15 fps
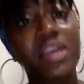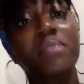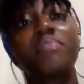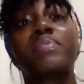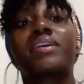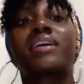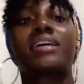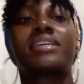
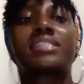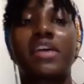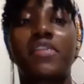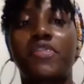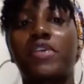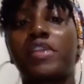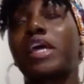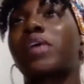because I
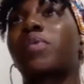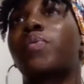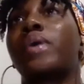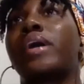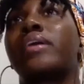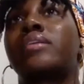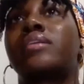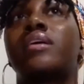feel like
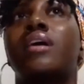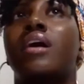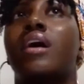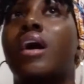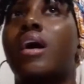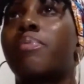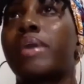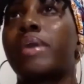when
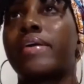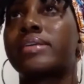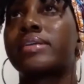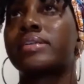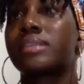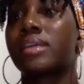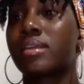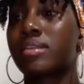
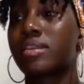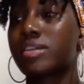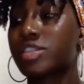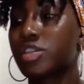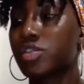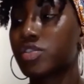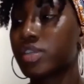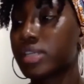parents hit their
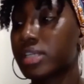children,